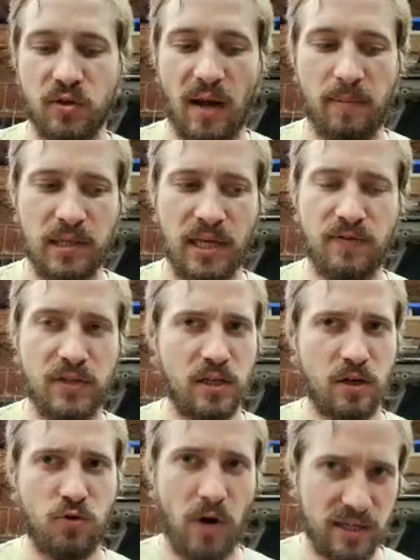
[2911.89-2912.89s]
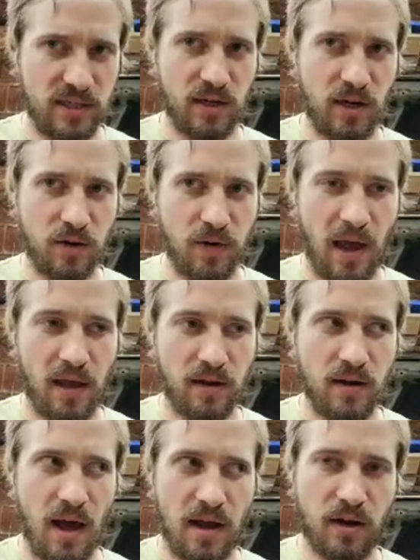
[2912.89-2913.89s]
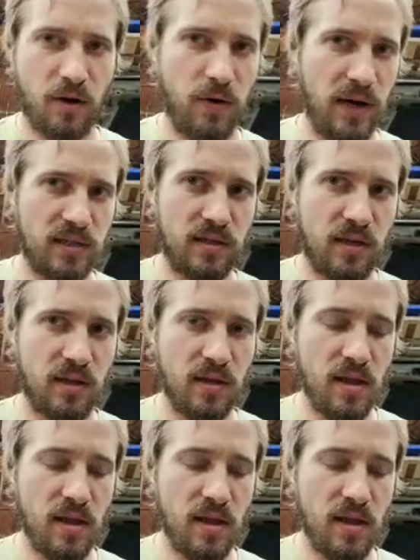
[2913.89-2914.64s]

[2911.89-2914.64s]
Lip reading: So I believe it's a Cressida, right? Not a Cresta.